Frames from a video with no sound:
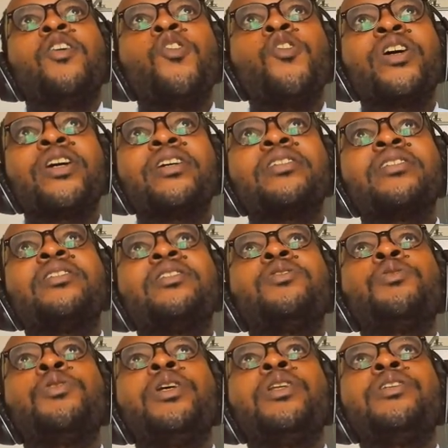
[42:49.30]
August
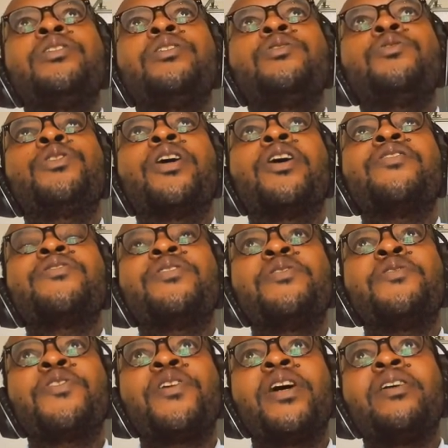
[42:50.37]
2005,
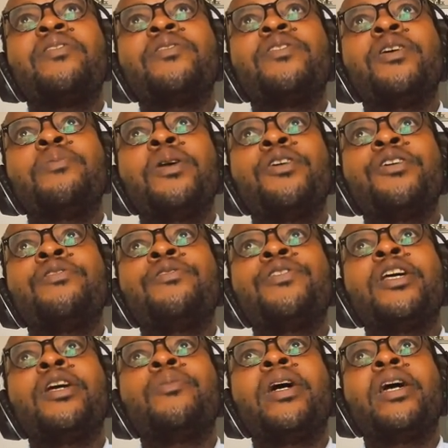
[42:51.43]
and I'm now
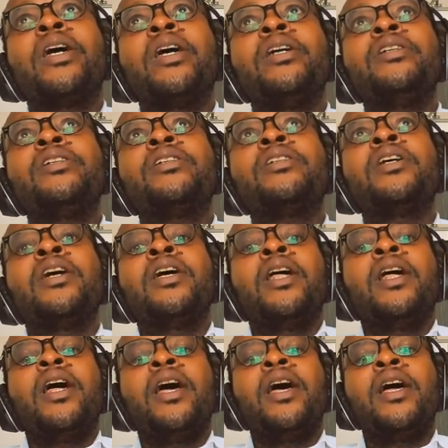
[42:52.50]
revealing my age.
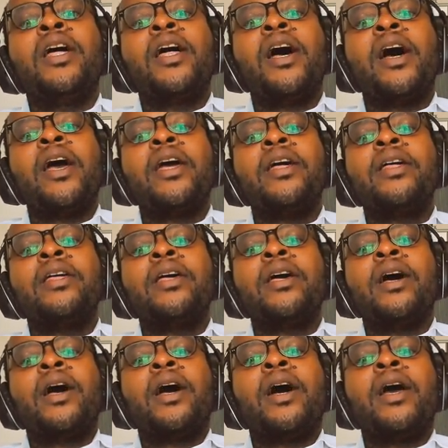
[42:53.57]
I
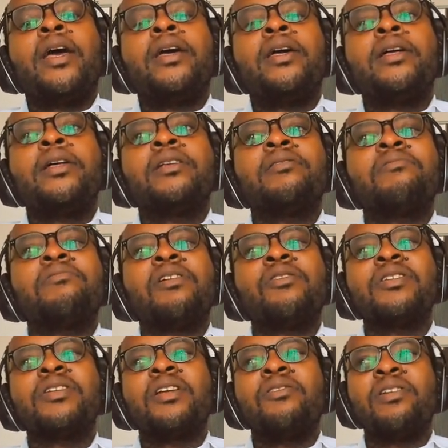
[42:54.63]

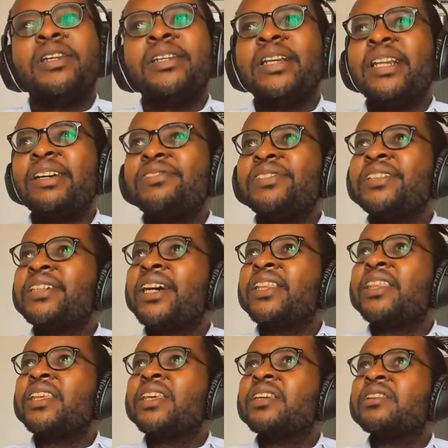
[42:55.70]
was in grade 11, I
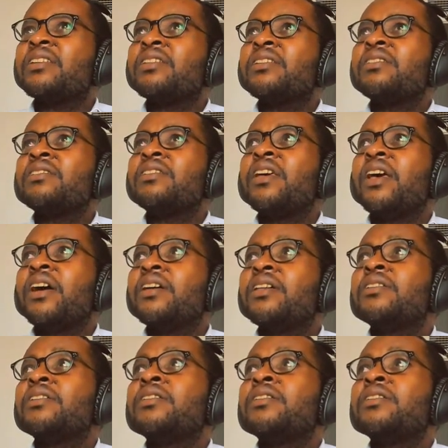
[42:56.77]
think, yeah.